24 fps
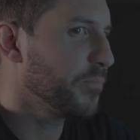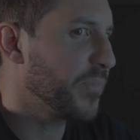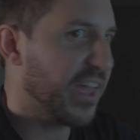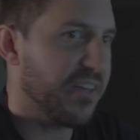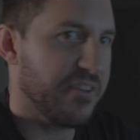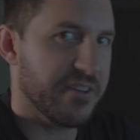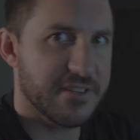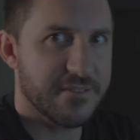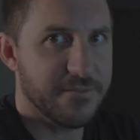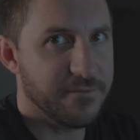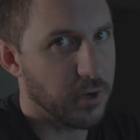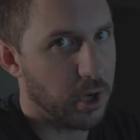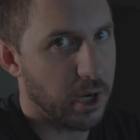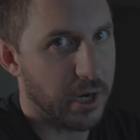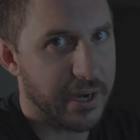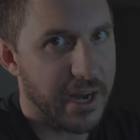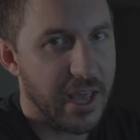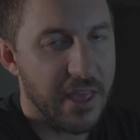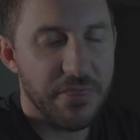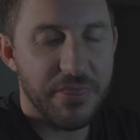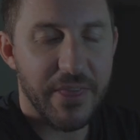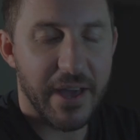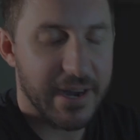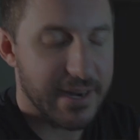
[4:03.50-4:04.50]
Now that's fine.
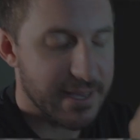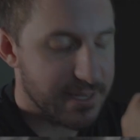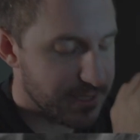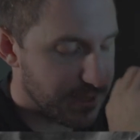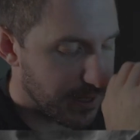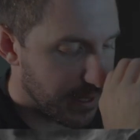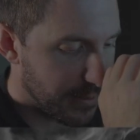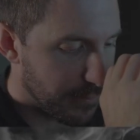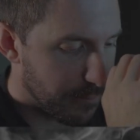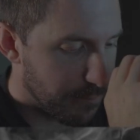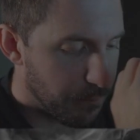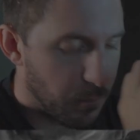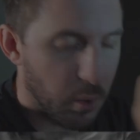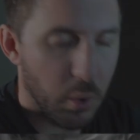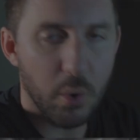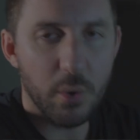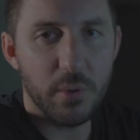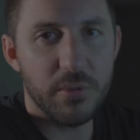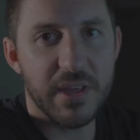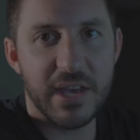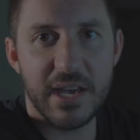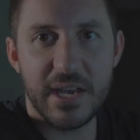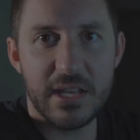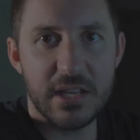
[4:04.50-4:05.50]
That is
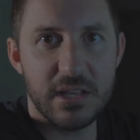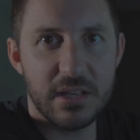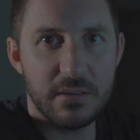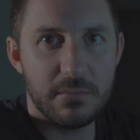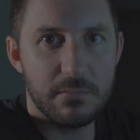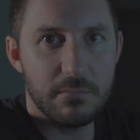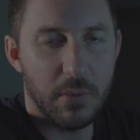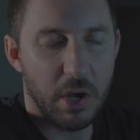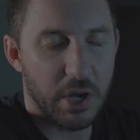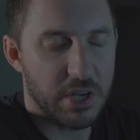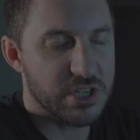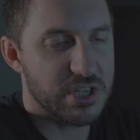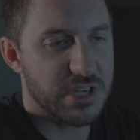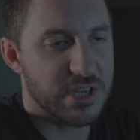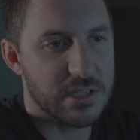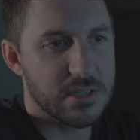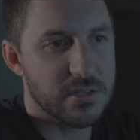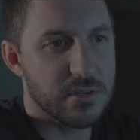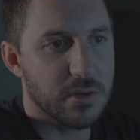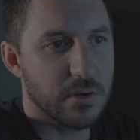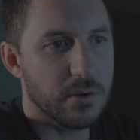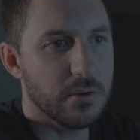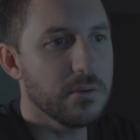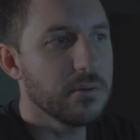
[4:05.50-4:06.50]
more than my
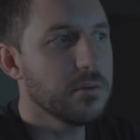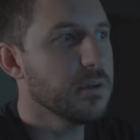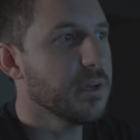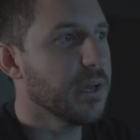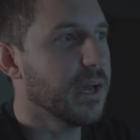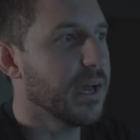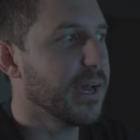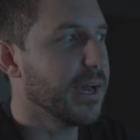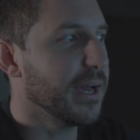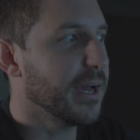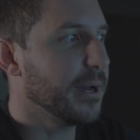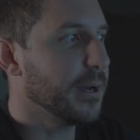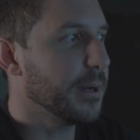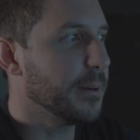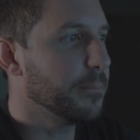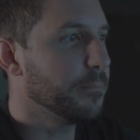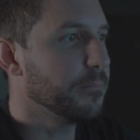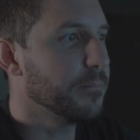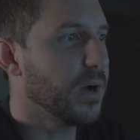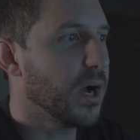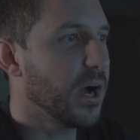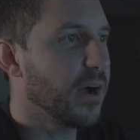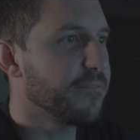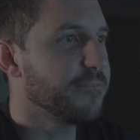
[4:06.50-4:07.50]

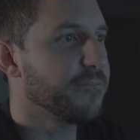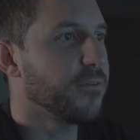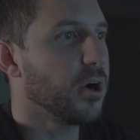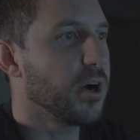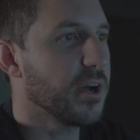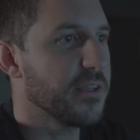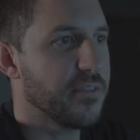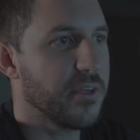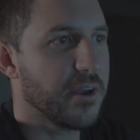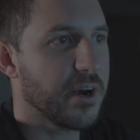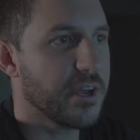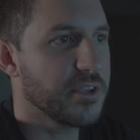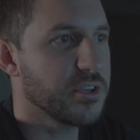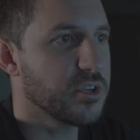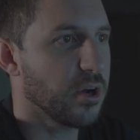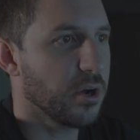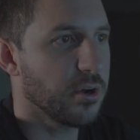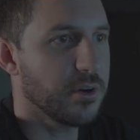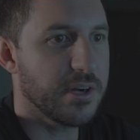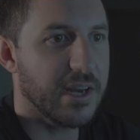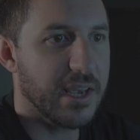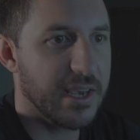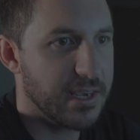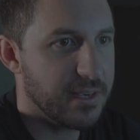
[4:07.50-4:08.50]
G2. I find that I
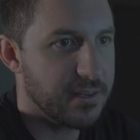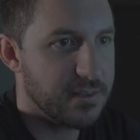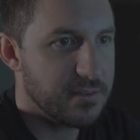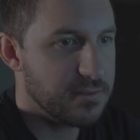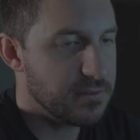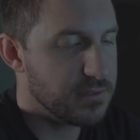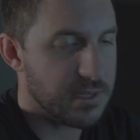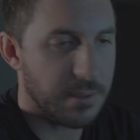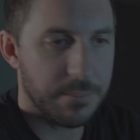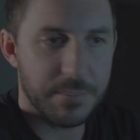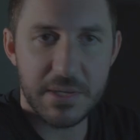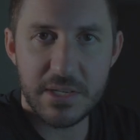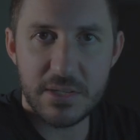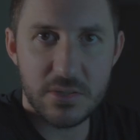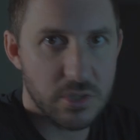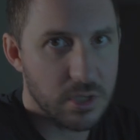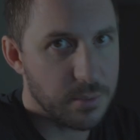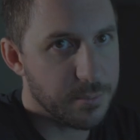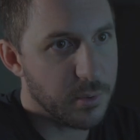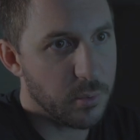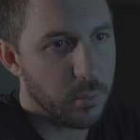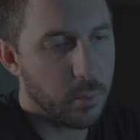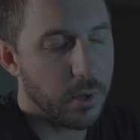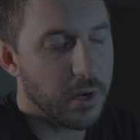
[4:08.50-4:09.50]
don't need something
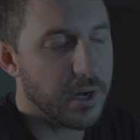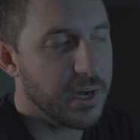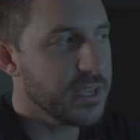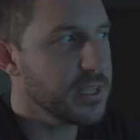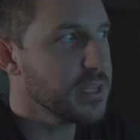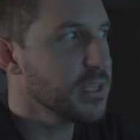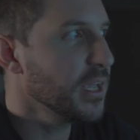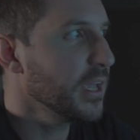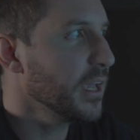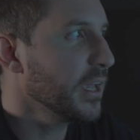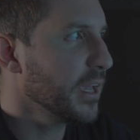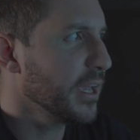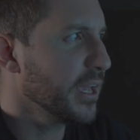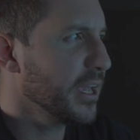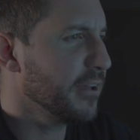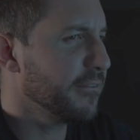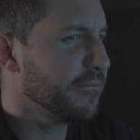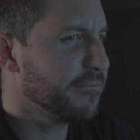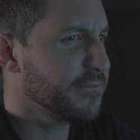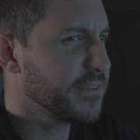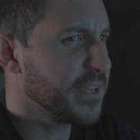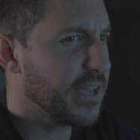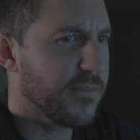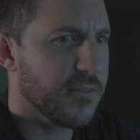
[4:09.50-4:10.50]
super wide.
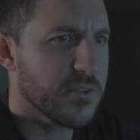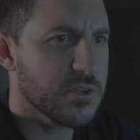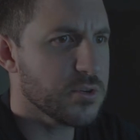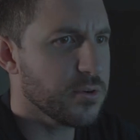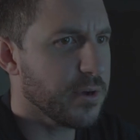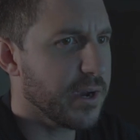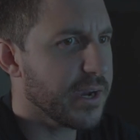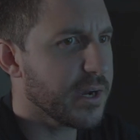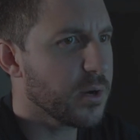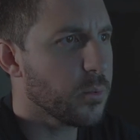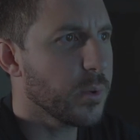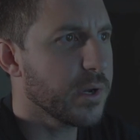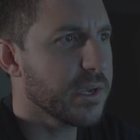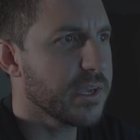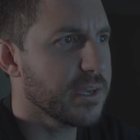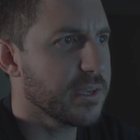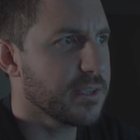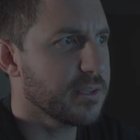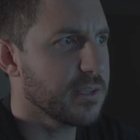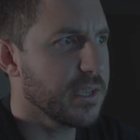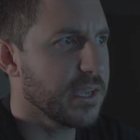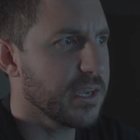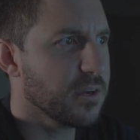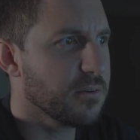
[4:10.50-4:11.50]
If down the track we
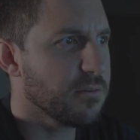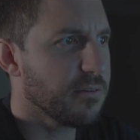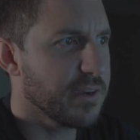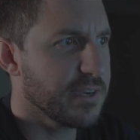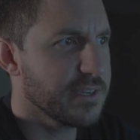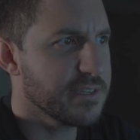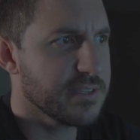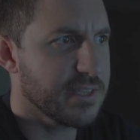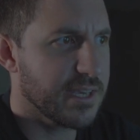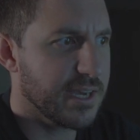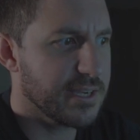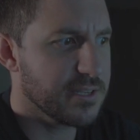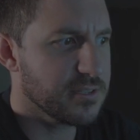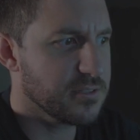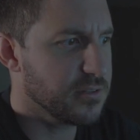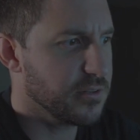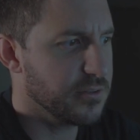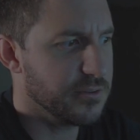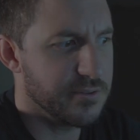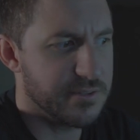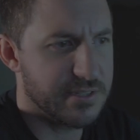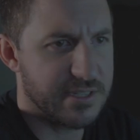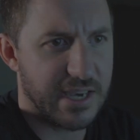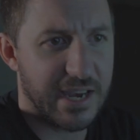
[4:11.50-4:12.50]
can increase that
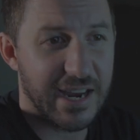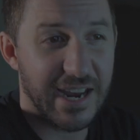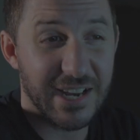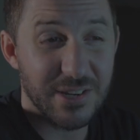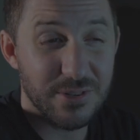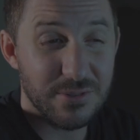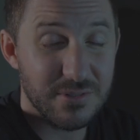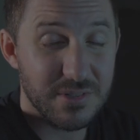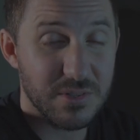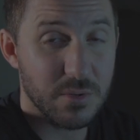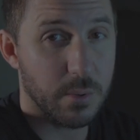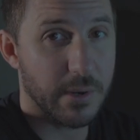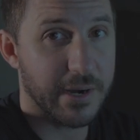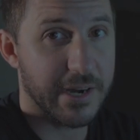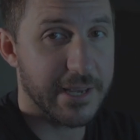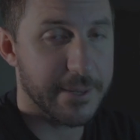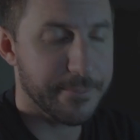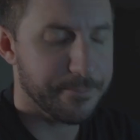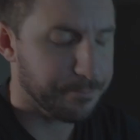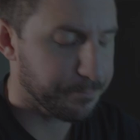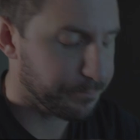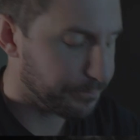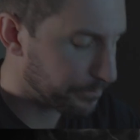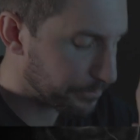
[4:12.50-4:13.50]
to say
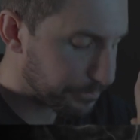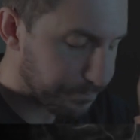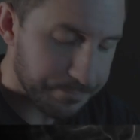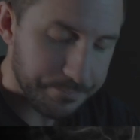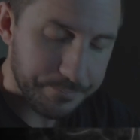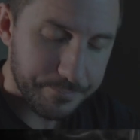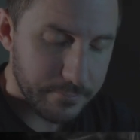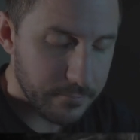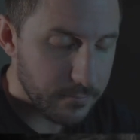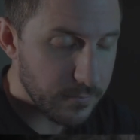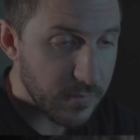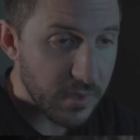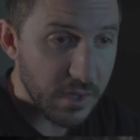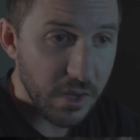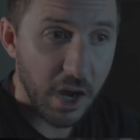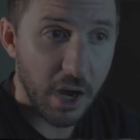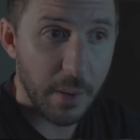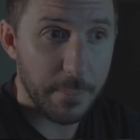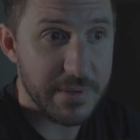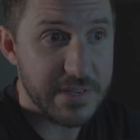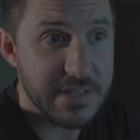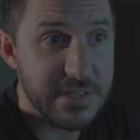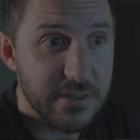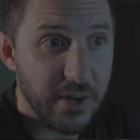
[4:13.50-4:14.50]
120,
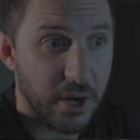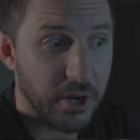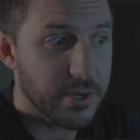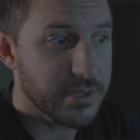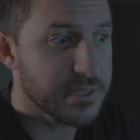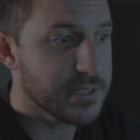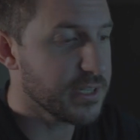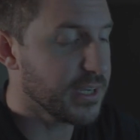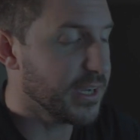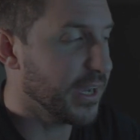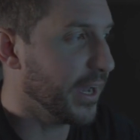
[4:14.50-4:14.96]
I'll be stoked.